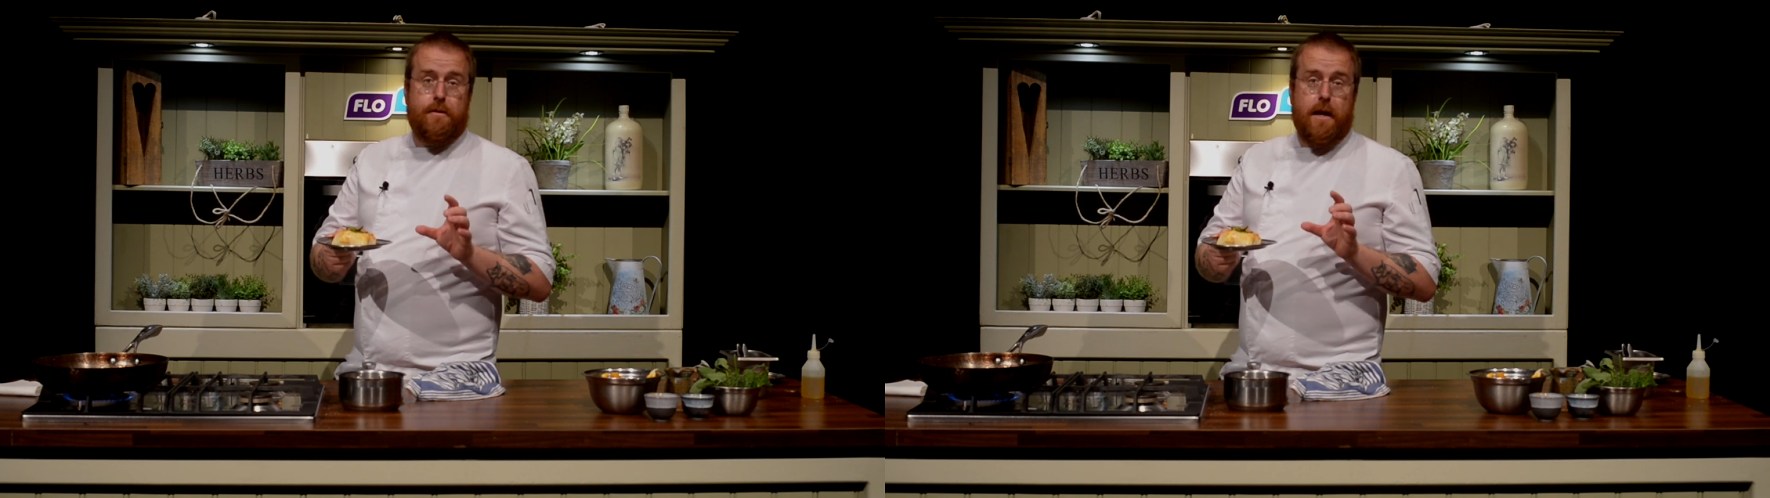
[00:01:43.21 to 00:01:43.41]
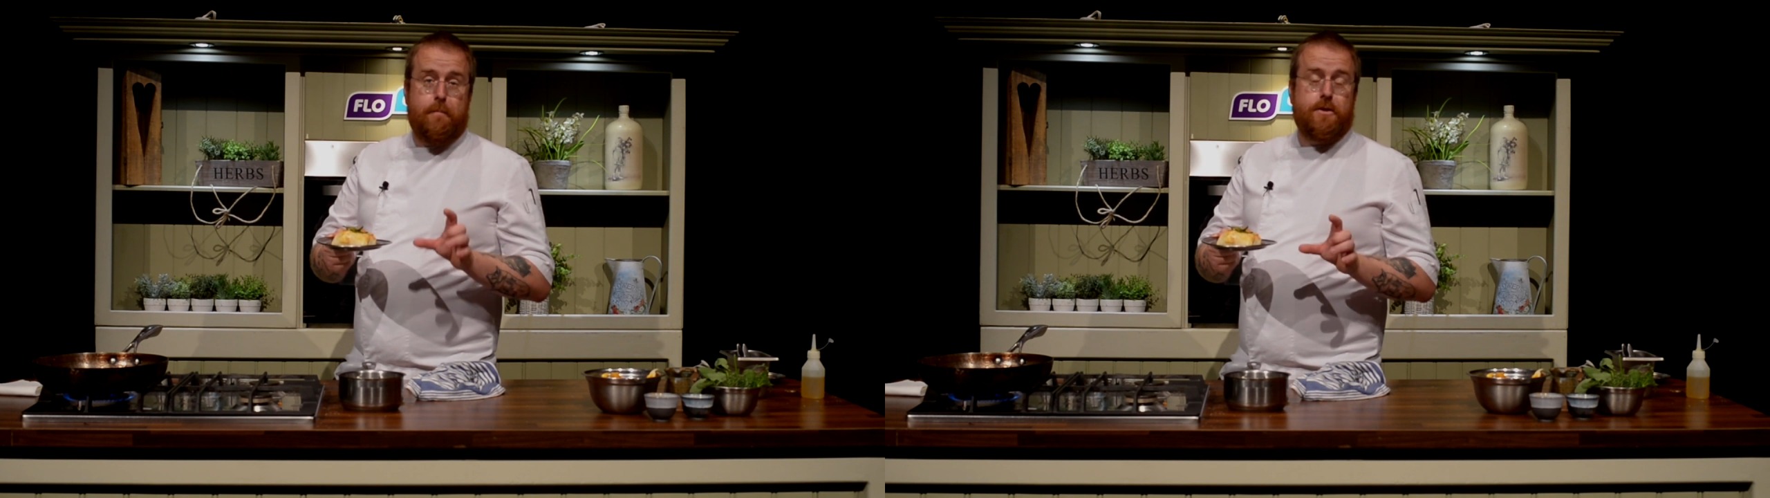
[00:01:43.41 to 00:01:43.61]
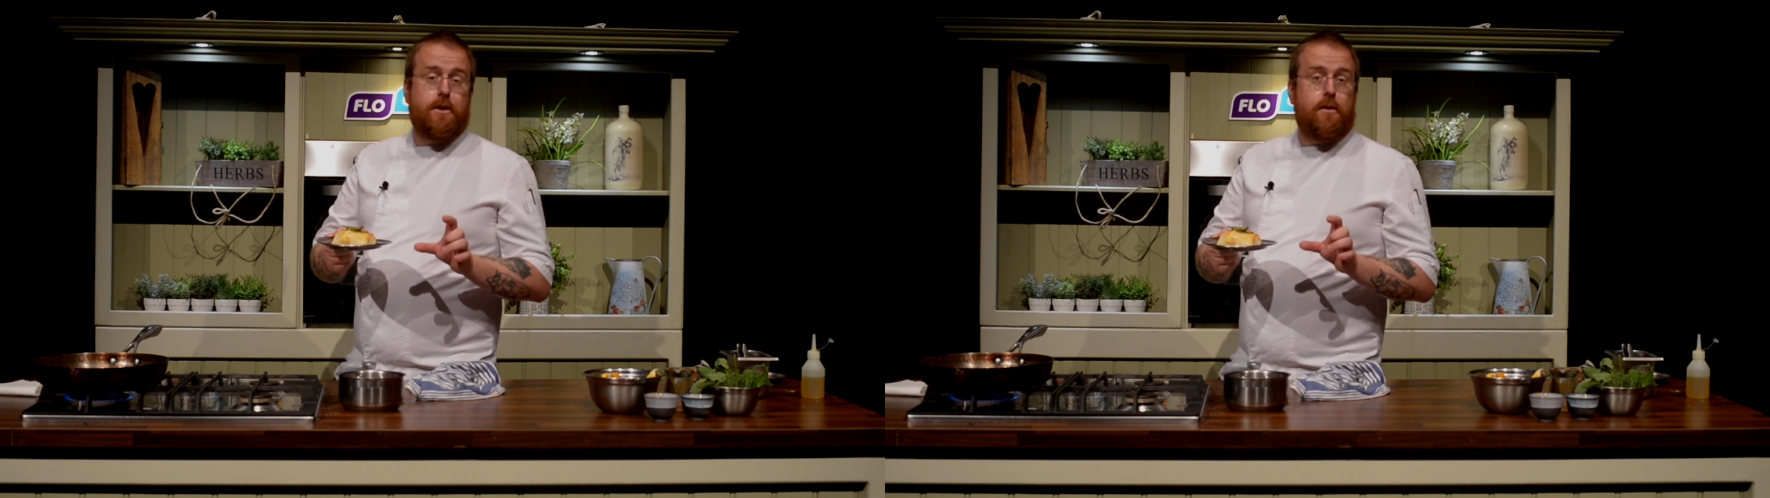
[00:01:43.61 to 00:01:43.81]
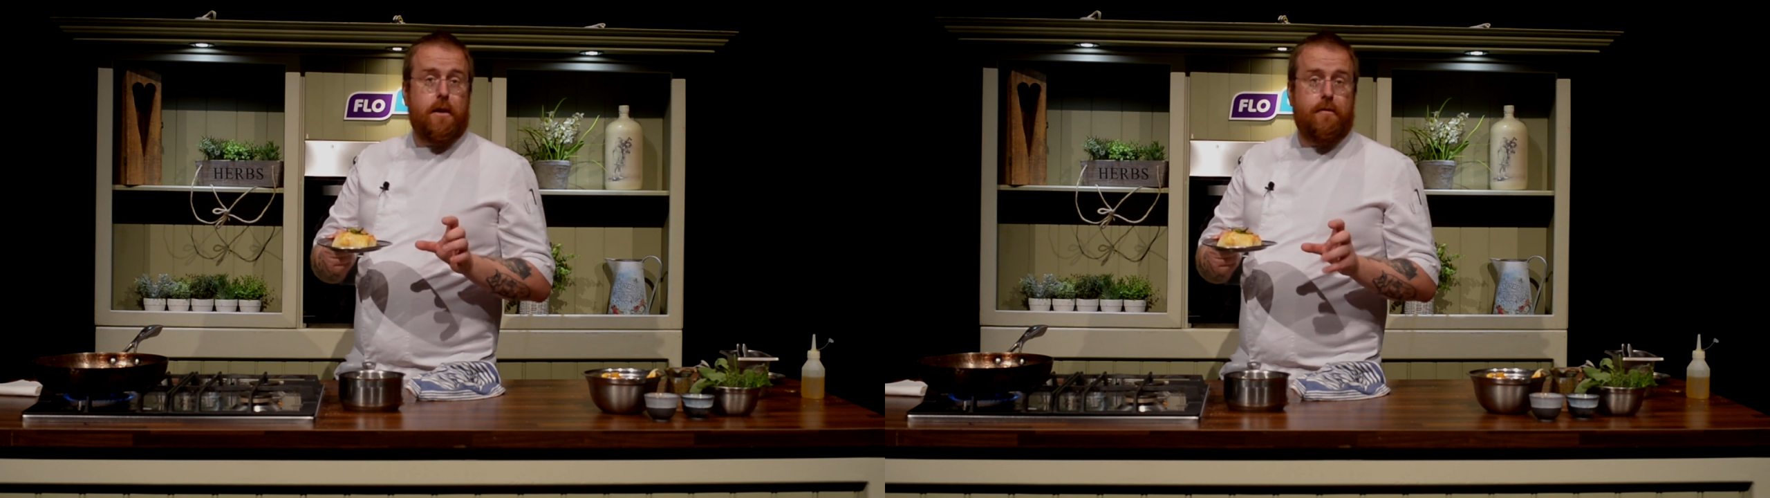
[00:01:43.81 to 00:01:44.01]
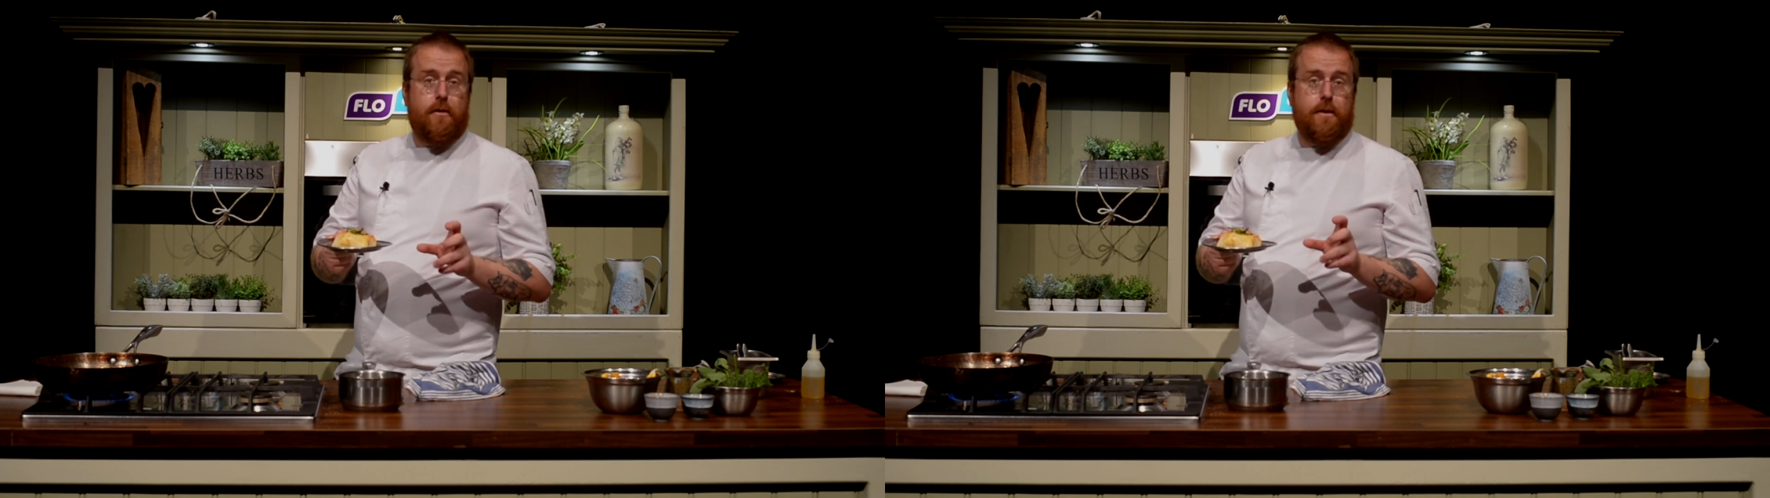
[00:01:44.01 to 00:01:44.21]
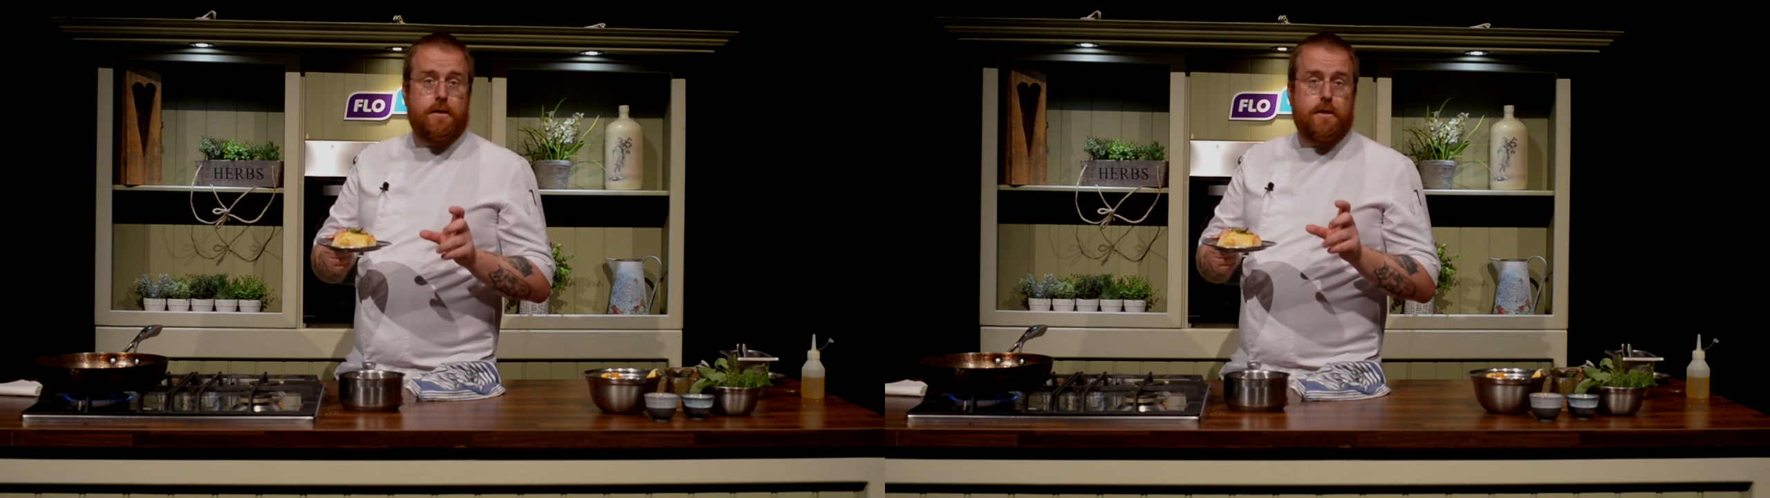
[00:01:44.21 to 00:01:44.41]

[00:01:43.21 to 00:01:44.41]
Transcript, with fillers: temperature you're looking for is